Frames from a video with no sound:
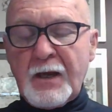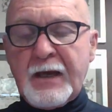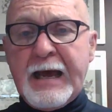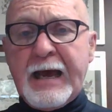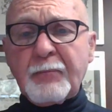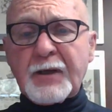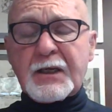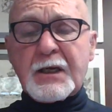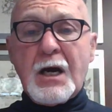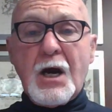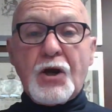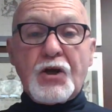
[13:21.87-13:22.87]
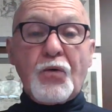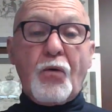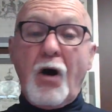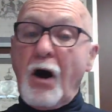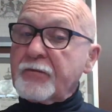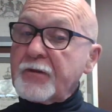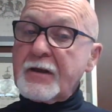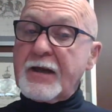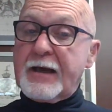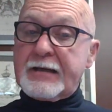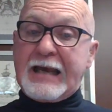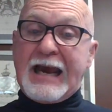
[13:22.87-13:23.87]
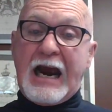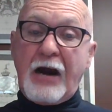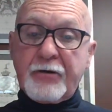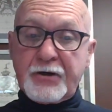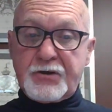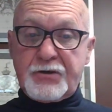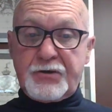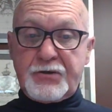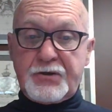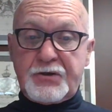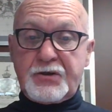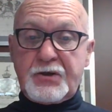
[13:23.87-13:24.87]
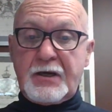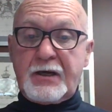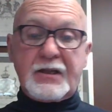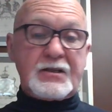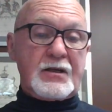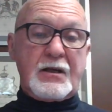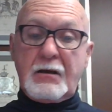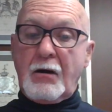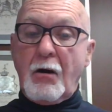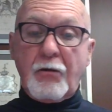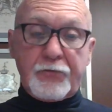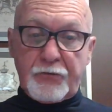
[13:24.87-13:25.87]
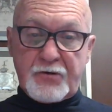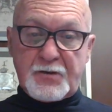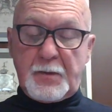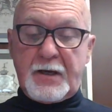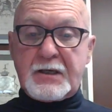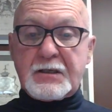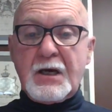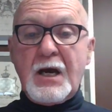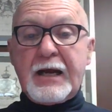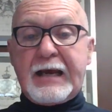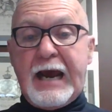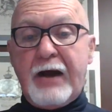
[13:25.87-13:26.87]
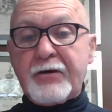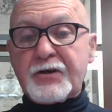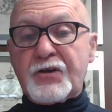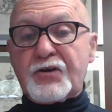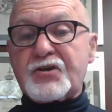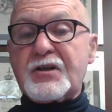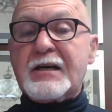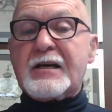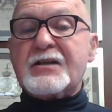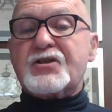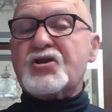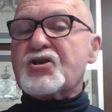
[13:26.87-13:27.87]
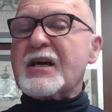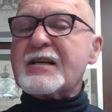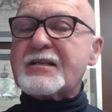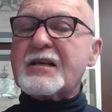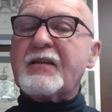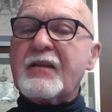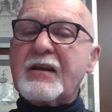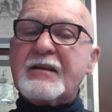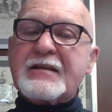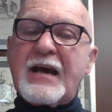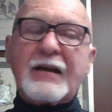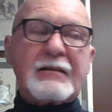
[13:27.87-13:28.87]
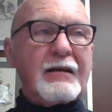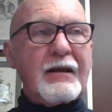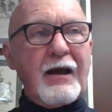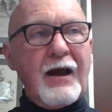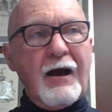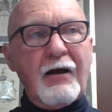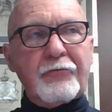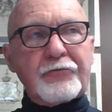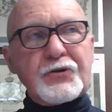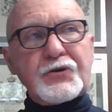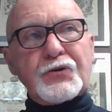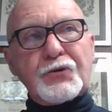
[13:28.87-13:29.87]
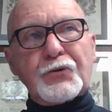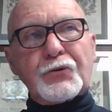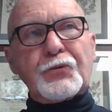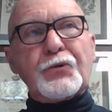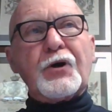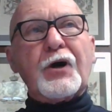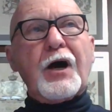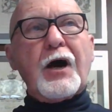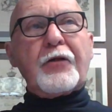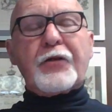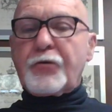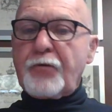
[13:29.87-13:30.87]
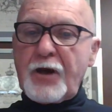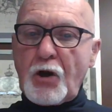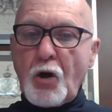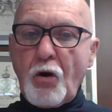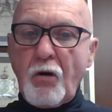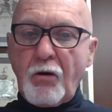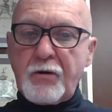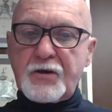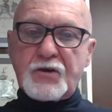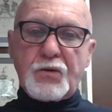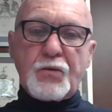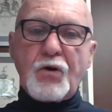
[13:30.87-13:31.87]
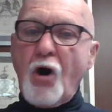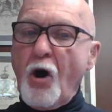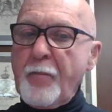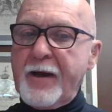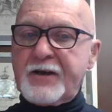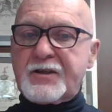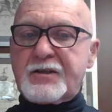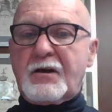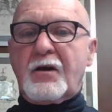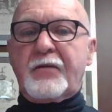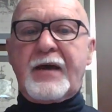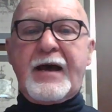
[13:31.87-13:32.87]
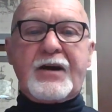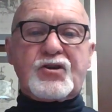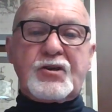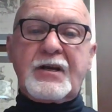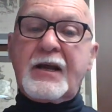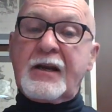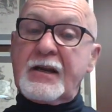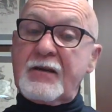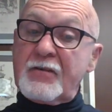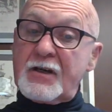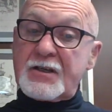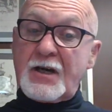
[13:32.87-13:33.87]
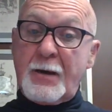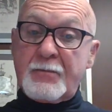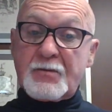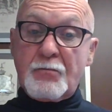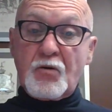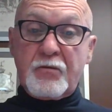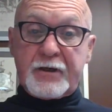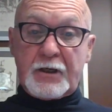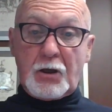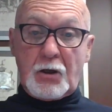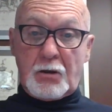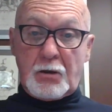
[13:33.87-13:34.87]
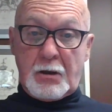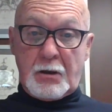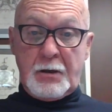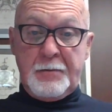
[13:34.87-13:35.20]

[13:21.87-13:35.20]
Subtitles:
Hamlet, you often get characters, and it's all through his plays, characters suggesting the debt they have to the Greek chorus, who comment on the action and even at times move it along.